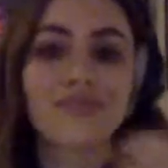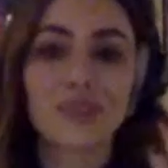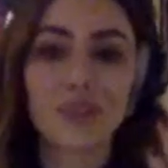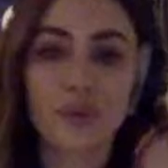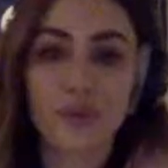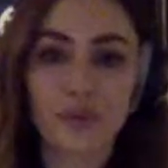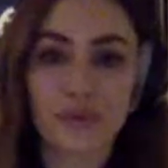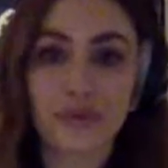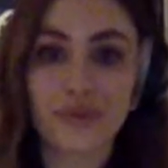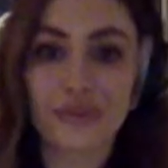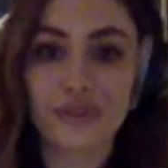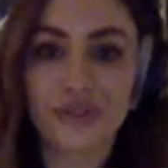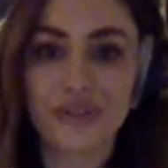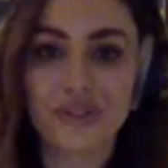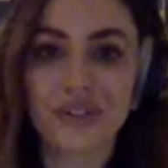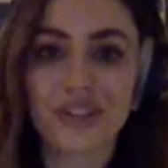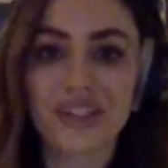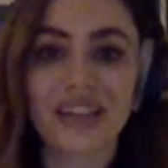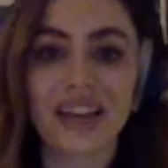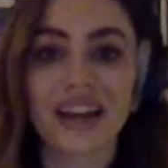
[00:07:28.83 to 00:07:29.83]
the producer
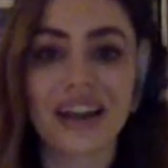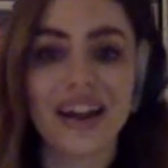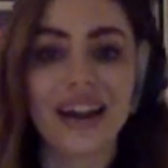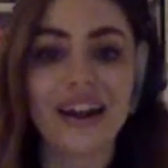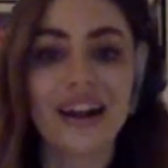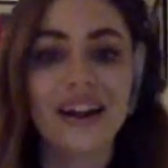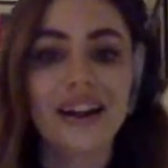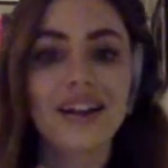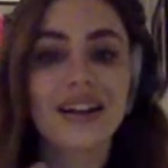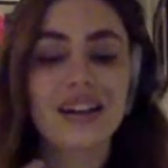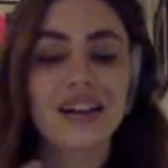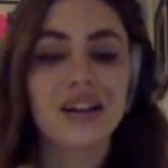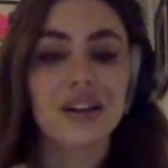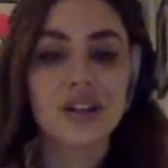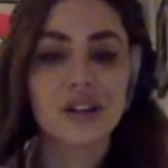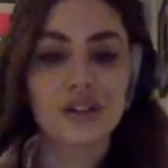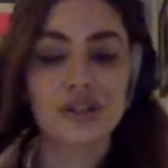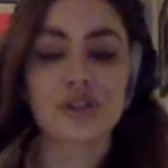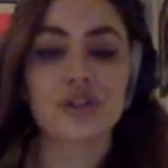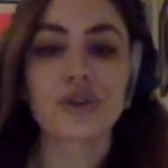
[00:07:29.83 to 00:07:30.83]
is there,
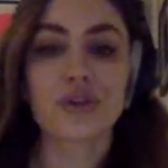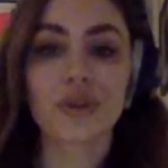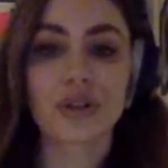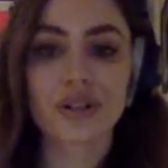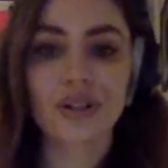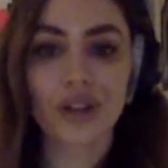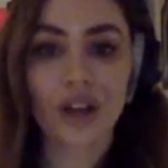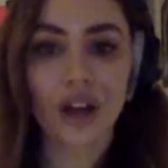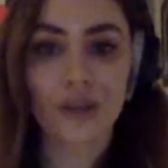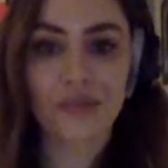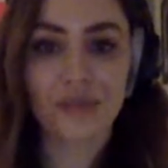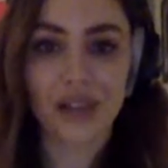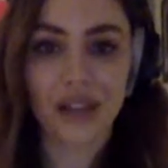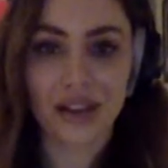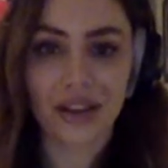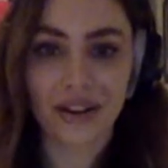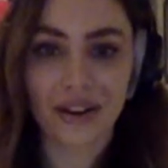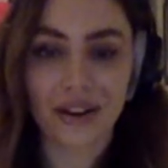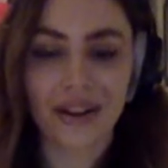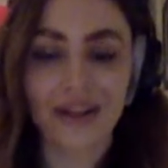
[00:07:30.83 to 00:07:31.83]
your top
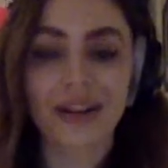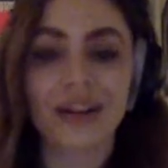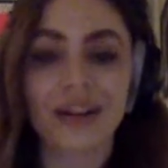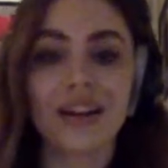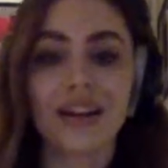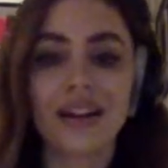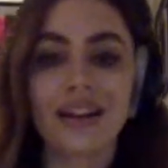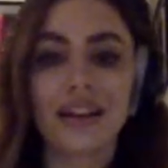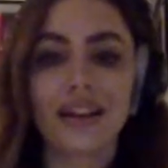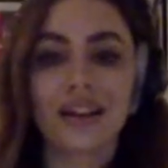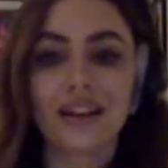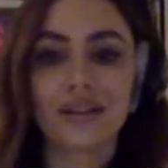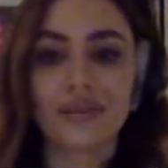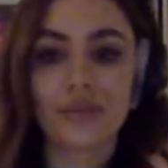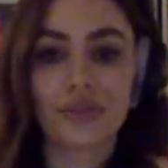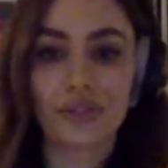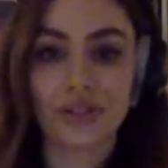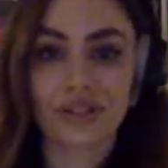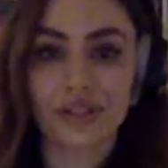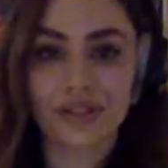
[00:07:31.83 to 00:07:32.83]
liner,
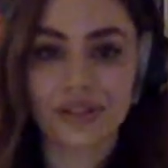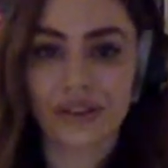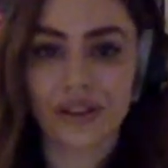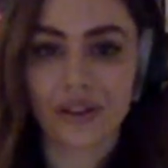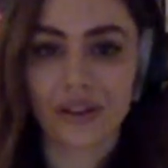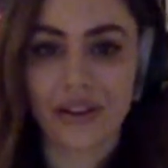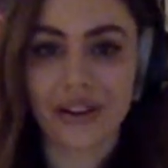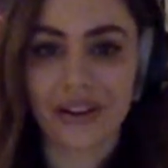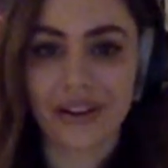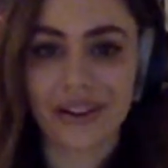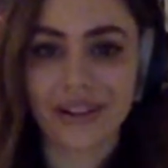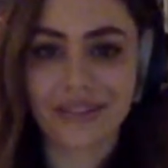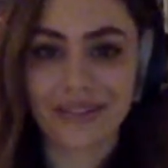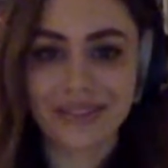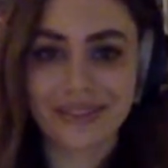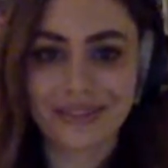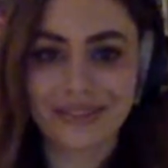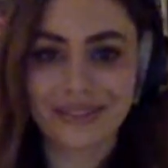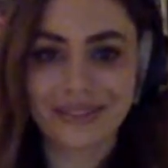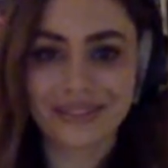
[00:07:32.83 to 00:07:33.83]
which is a songwriter.
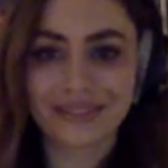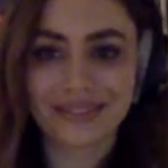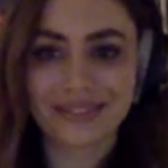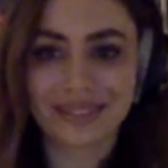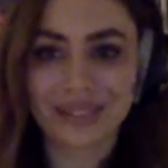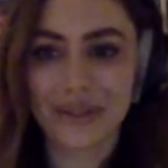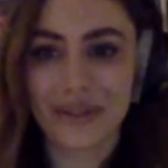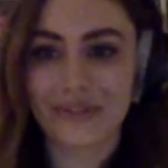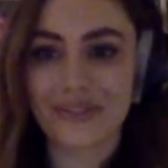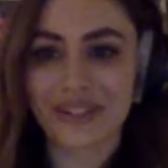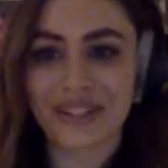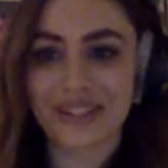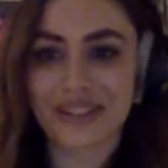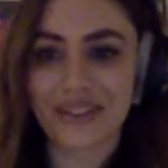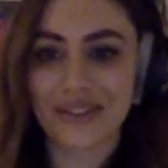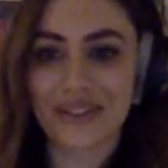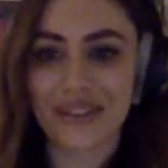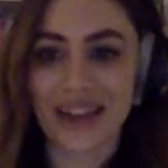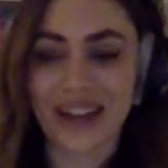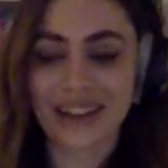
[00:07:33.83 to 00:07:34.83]
Whoever doesn't
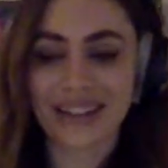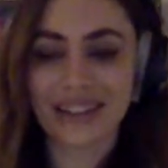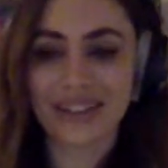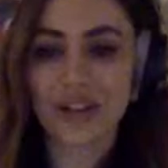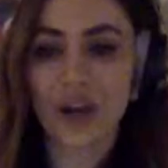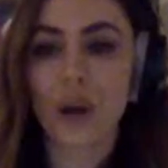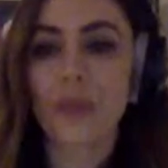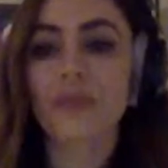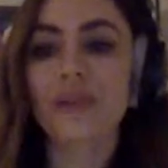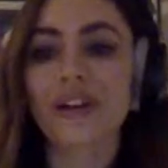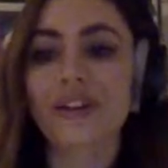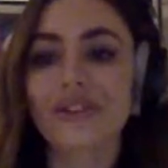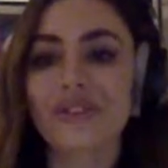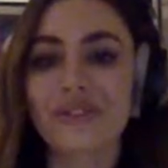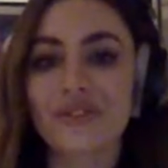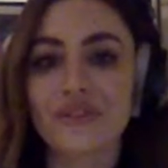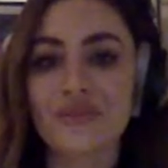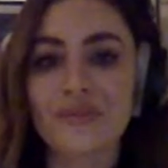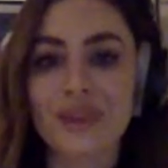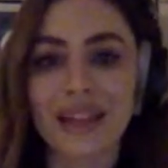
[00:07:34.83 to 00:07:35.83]
know that, top
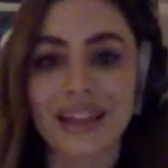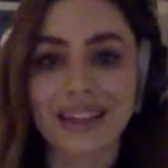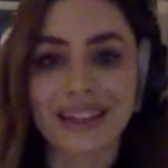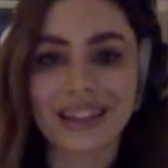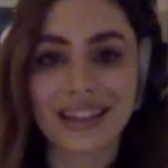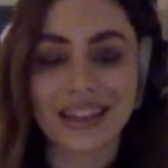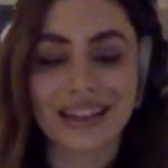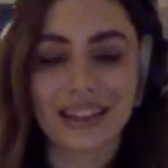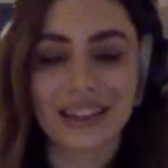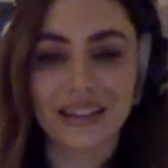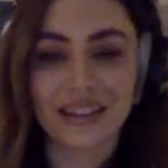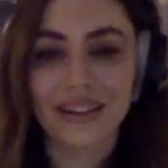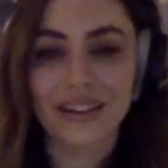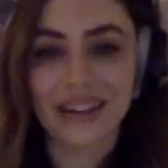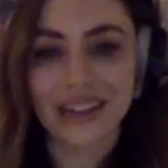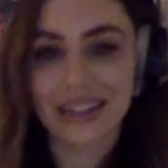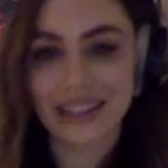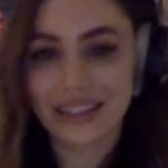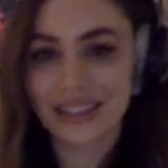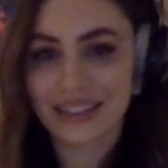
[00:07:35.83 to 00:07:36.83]
liners do melody and
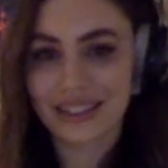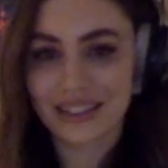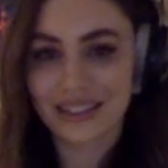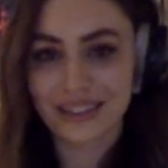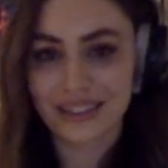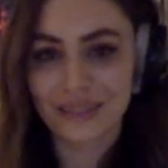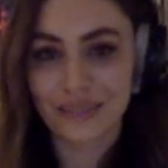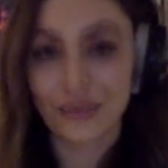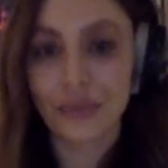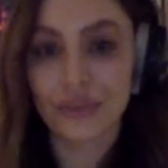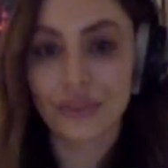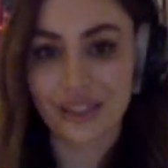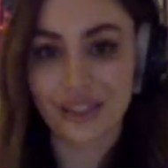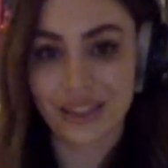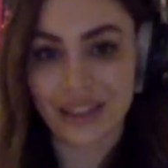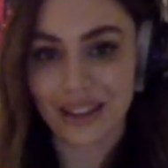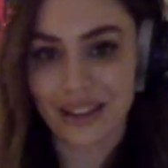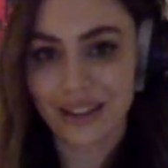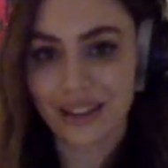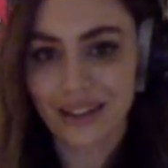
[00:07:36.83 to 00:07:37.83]
lyric
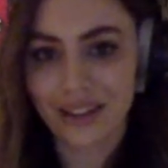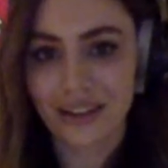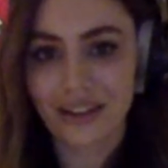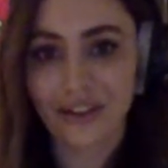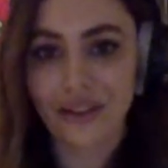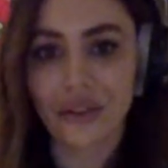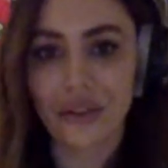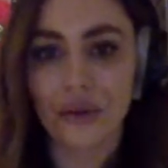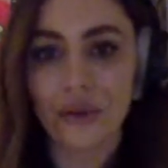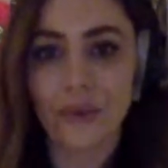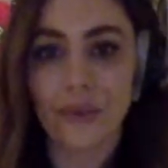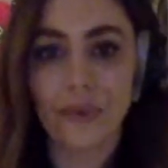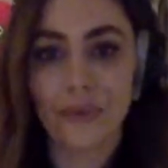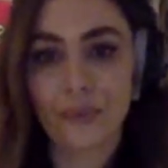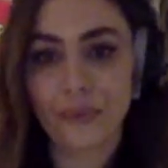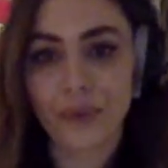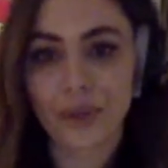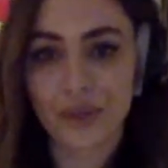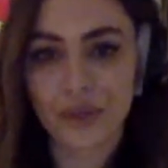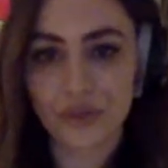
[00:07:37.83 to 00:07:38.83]
mostly, although
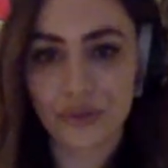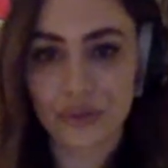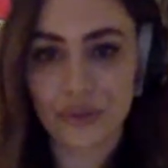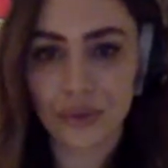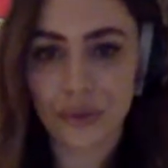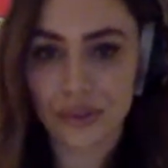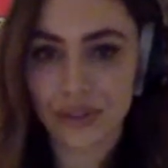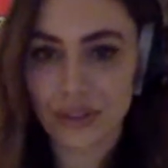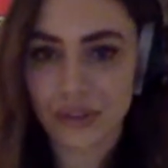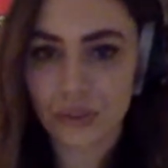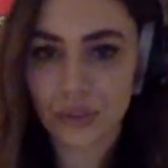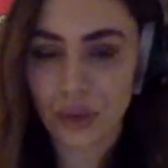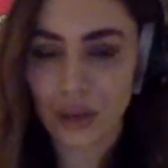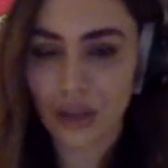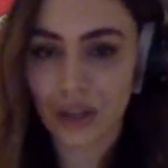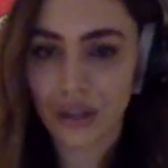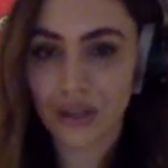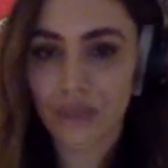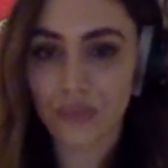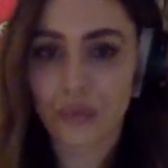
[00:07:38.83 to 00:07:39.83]
we do chords as
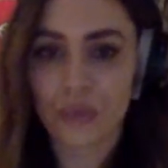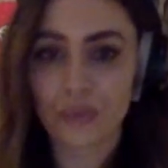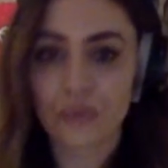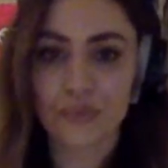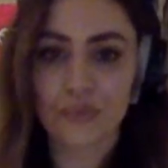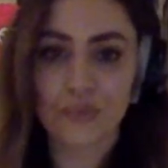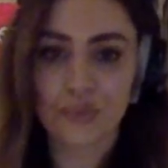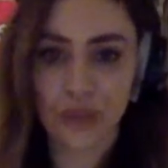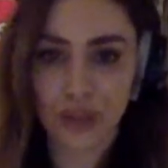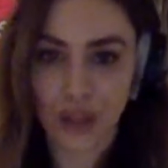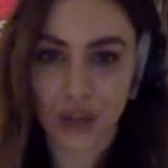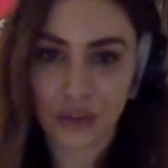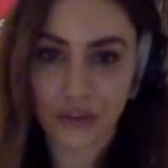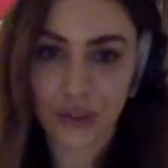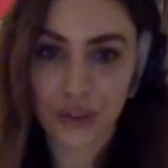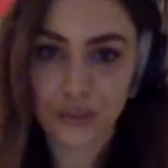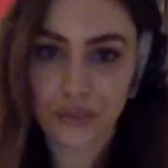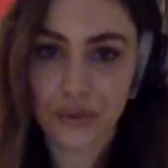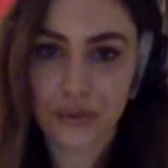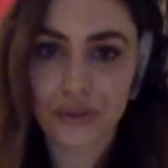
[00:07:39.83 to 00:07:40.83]
well, and we a lot of
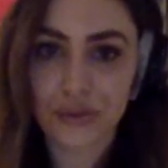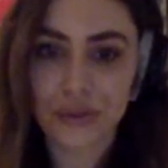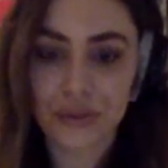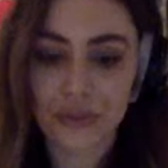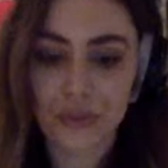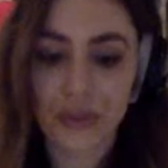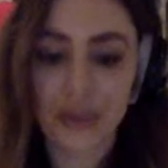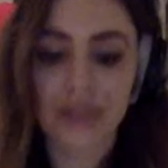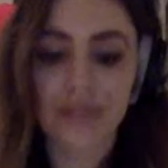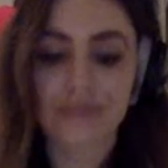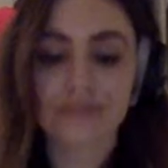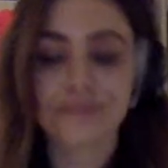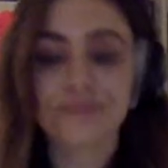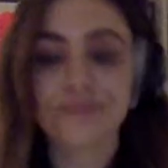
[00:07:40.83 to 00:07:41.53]
us produce, but